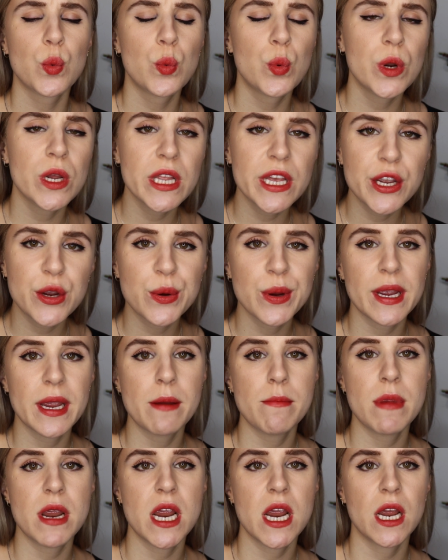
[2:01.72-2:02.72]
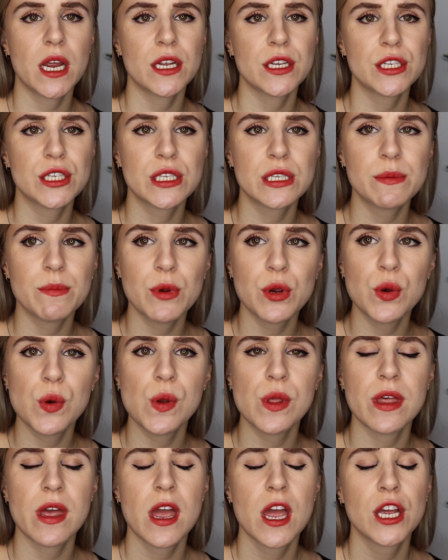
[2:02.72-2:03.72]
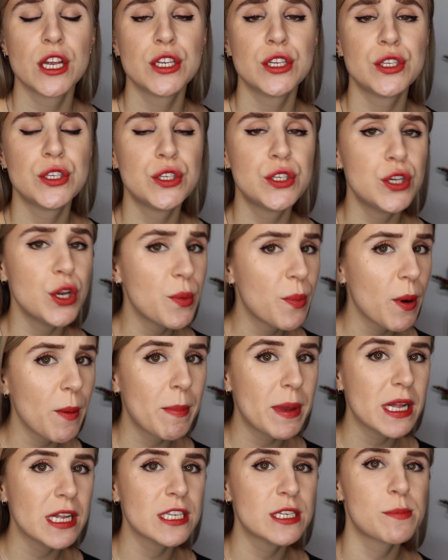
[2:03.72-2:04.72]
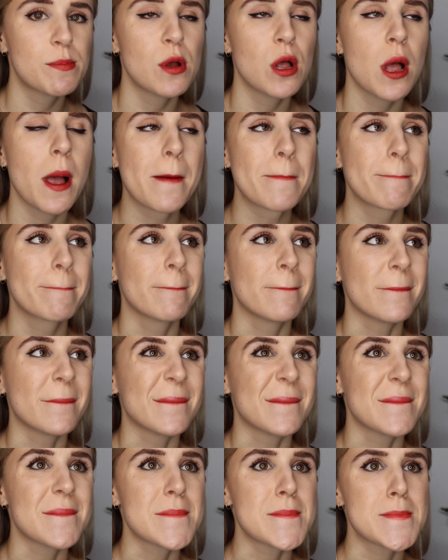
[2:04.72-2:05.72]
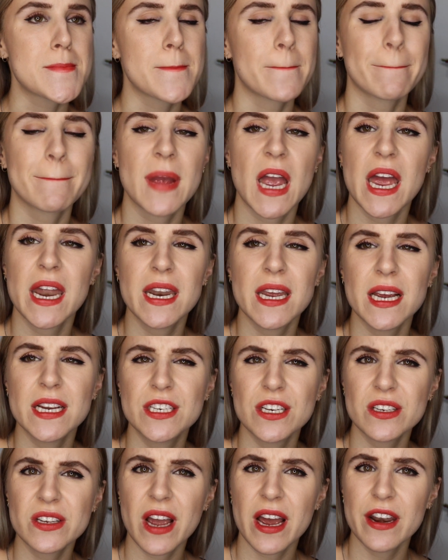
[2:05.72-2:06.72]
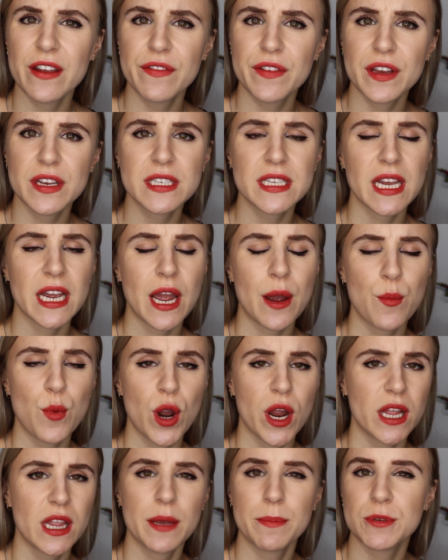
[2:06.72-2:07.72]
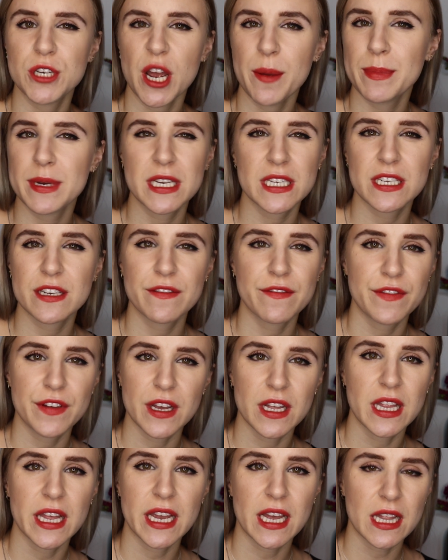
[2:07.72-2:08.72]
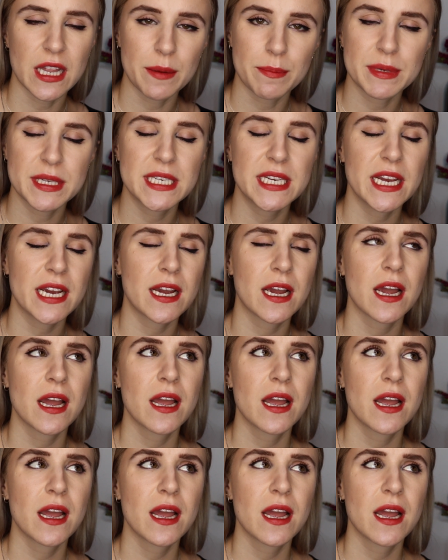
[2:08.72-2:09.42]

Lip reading: really creamy, smooth, super buildable. And it just kind of feels like I'm wearing lip chap. It doesn't feel like a lipstick.